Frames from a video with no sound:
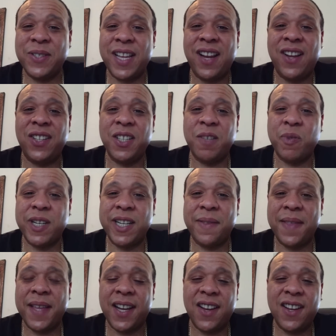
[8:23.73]
They all look pretty
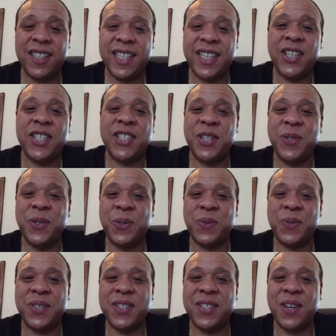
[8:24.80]
thick on there as
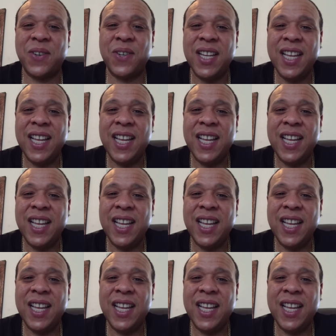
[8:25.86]
usual. So